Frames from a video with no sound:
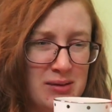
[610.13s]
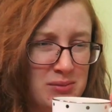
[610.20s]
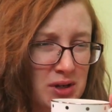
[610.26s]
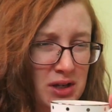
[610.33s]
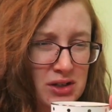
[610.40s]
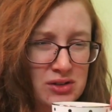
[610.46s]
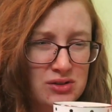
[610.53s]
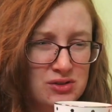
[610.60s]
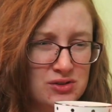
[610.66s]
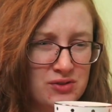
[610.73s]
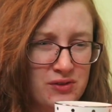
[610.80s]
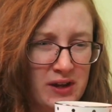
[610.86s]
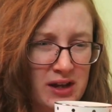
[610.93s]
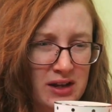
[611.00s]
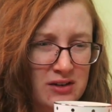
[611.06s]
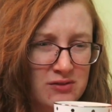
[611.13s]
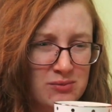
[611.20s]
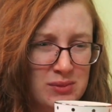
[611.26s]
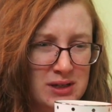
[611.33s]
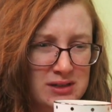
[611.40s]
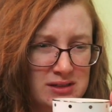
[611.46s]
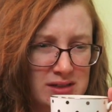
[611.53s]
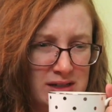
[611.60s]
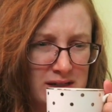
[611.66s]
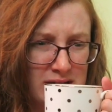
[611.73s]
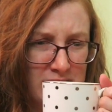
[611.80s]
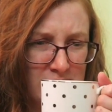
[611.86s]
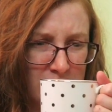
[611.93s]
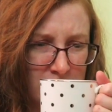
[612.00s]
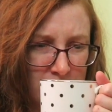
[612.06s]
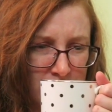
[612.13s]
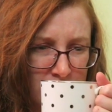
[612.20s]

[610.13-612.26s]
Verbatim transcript: I'm not a huge fan of mint tea,